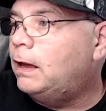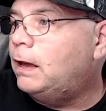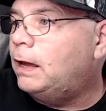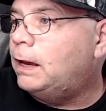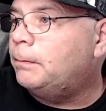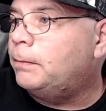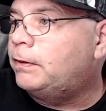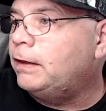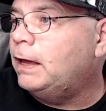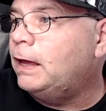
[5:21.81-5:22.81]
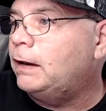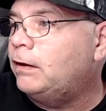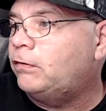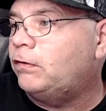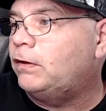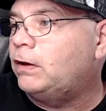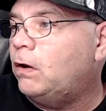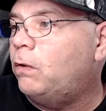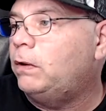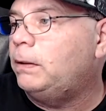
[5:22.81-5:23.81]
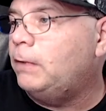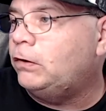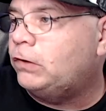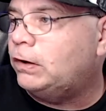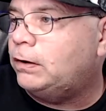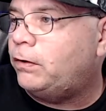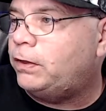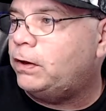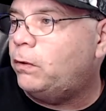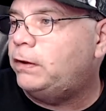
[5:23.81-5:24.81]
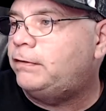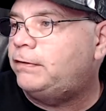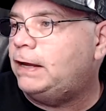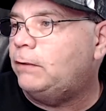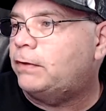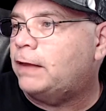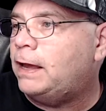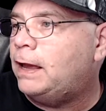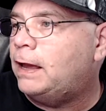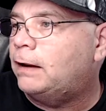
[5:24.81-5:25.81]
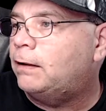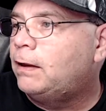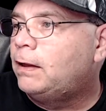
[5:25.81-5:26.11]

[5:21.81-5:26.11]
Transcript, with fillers: And, but then this is the only mention or the only scene with the hand.